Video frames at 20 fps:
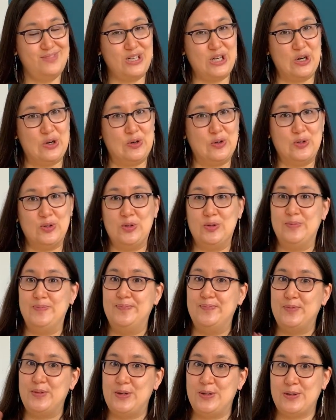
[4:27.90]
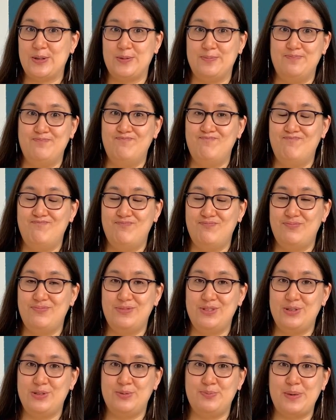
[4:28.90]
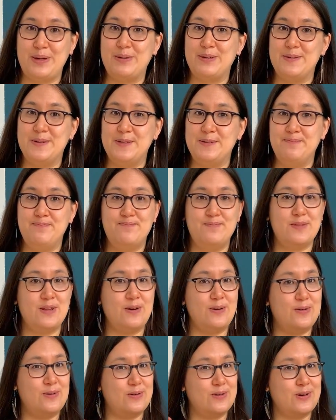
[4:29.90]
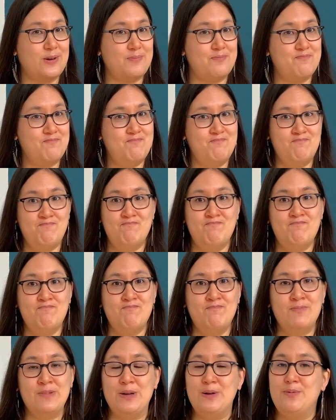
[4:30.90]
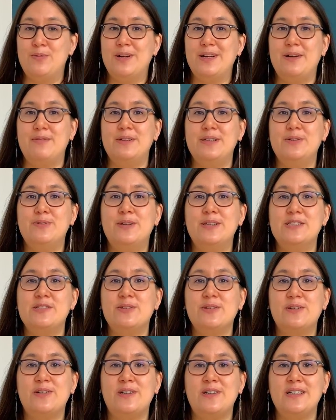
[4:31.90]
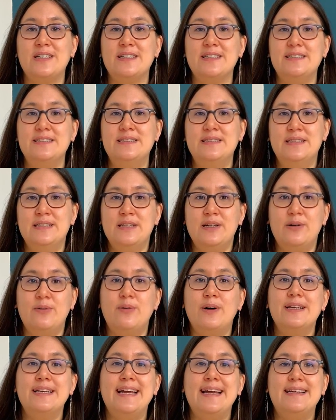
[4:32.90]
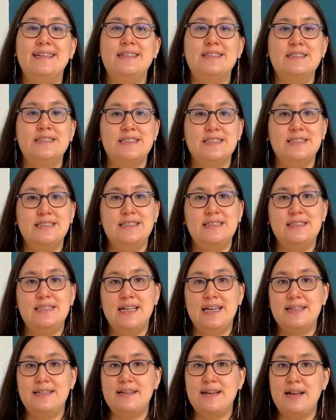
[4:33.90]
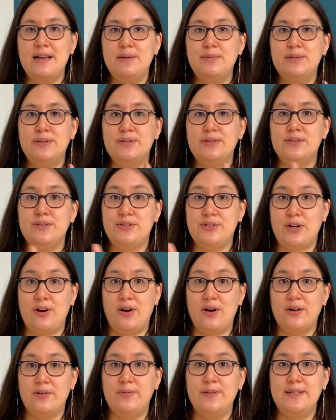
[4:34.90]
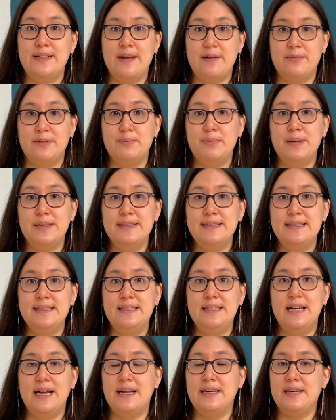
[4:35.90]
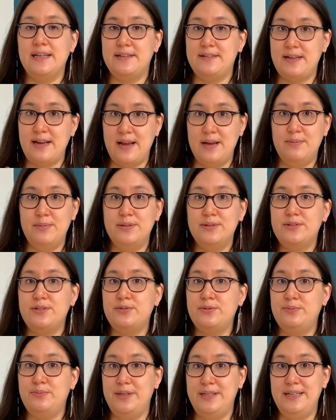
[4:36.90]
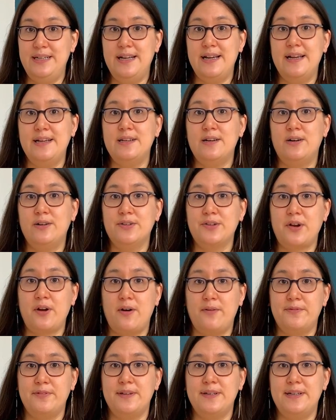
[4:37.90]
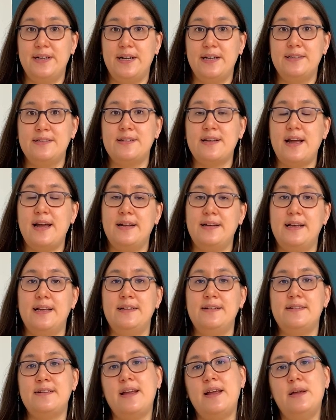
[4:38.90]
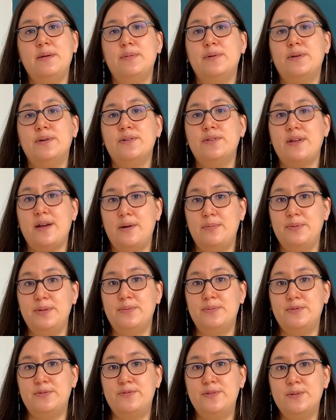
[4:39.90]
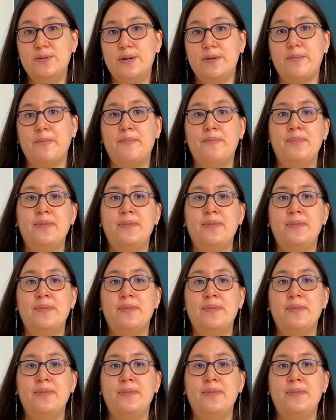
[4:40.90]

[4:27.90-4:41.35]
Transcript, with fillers: girl or spirit or whatever you want to call it. One energy that's able to talk with everybody and that's able to mediate all the conflicts and that is able to help you move forward.